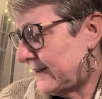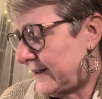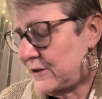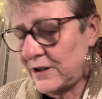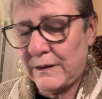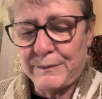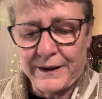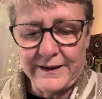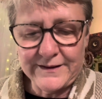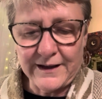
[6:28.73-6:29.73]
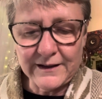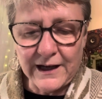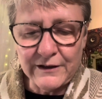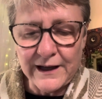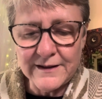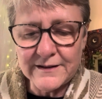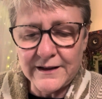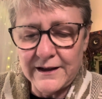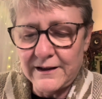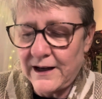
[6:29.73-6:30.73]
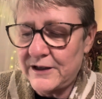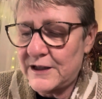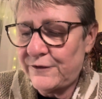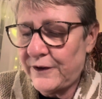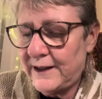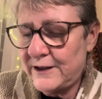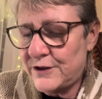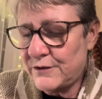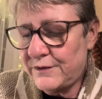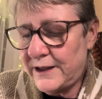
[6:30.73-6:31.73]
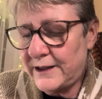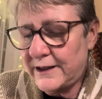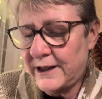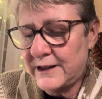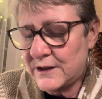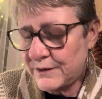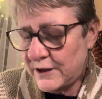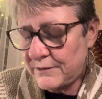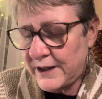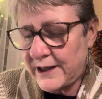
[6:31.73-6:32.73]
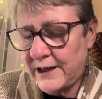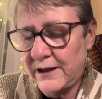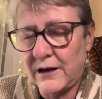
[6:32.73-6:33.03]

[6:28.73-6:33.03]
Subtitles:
Let's talk about Balzac. I just fell into reading it. It's one of my